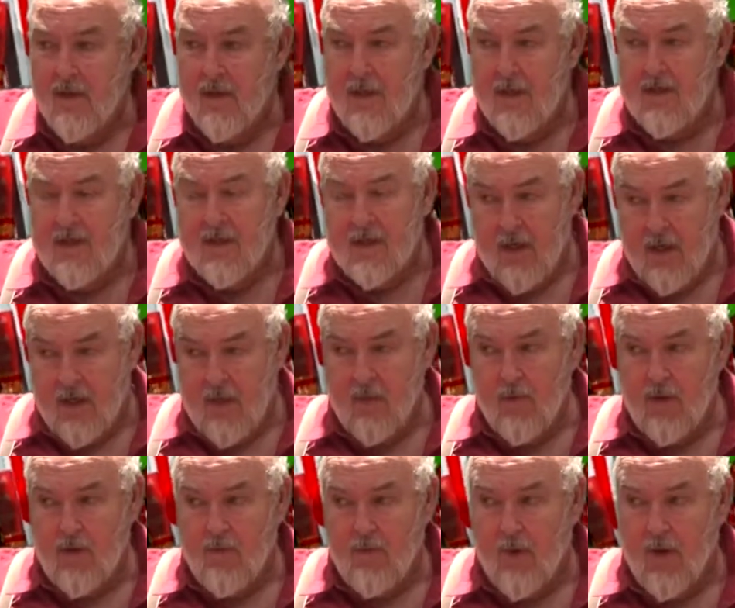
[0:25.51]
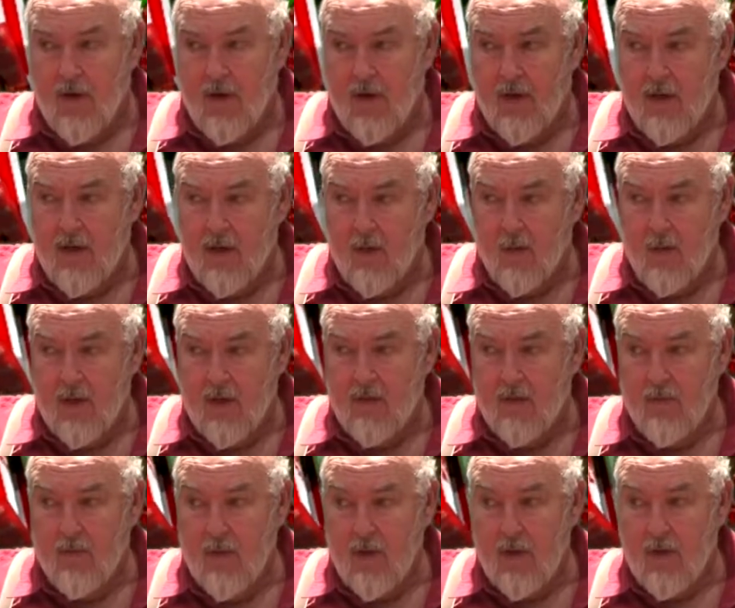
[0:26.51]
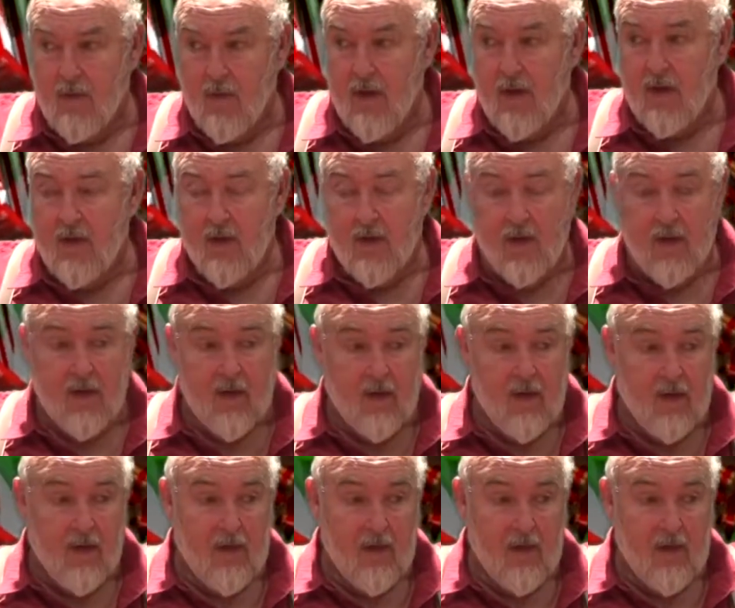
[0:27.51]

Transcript: It started with Mark, and it went to my granddaughter.